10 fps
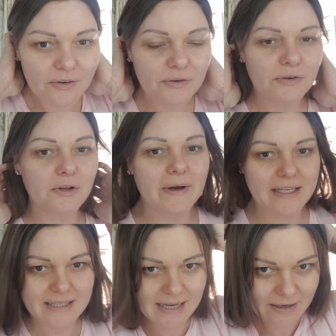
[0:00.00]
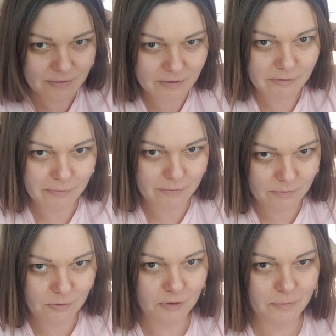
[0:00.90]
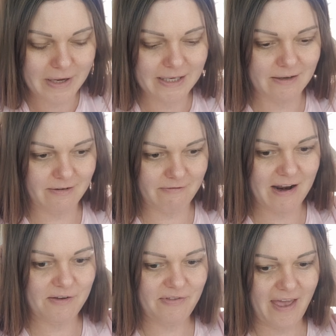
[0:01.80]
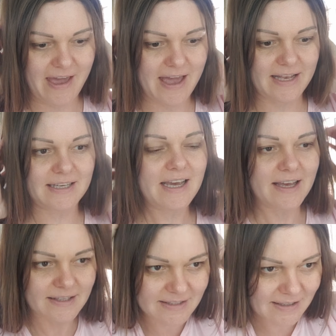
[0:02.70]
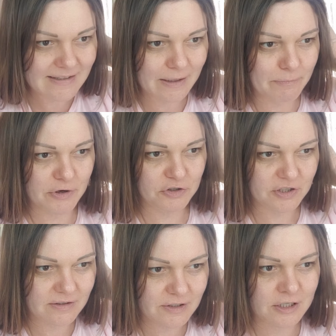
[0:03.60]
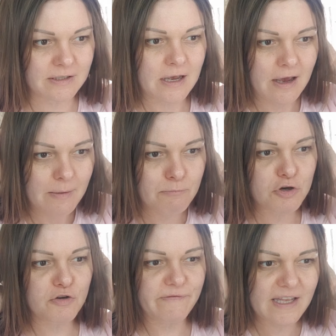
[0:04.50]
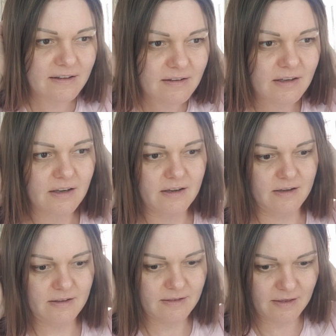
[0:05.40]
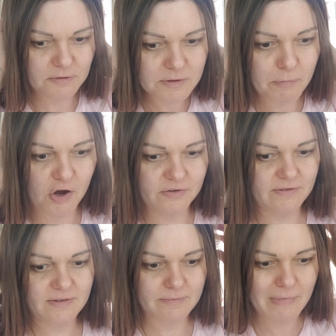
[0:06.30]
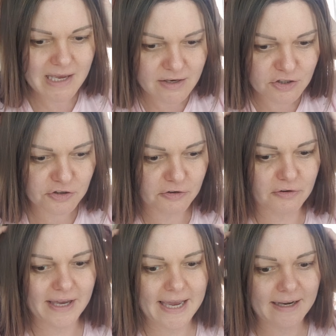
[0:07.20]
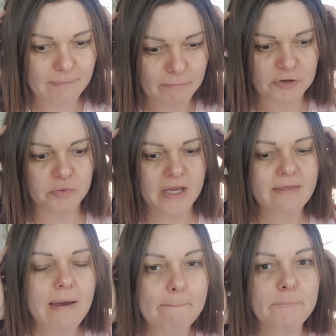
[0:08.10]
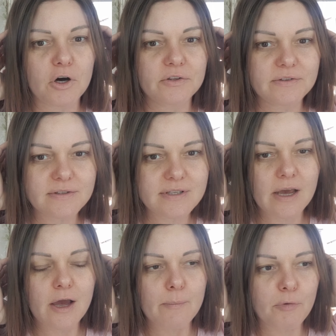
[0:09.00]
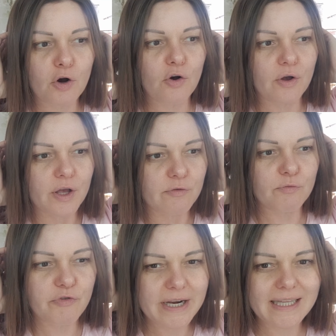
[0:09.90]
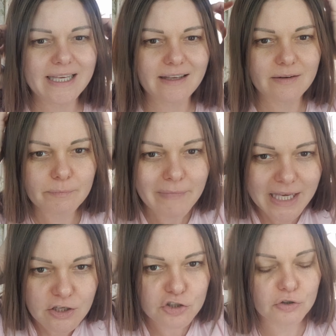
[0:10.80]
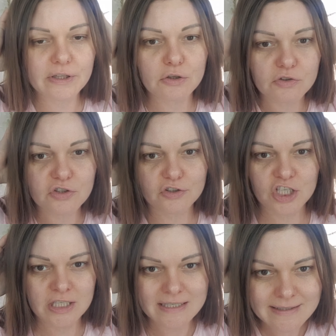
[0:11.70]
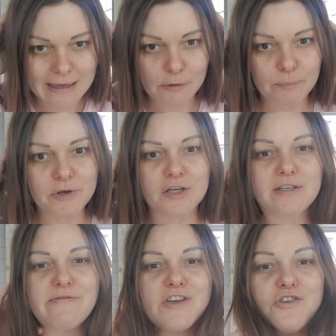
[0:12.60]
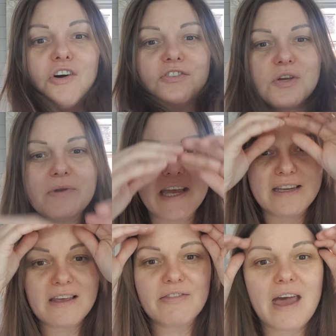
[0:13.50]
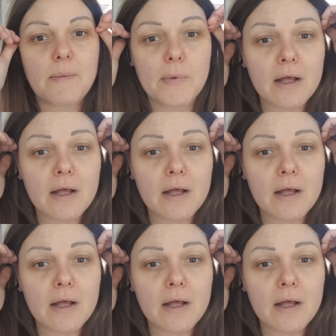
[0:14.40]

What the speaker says: all the way down, all the way around the head, zigzag motions, just moving those bonds, making sure you're getting in between them bonds, but really making sure that you're touching your scalp, because if you're not doing any of them,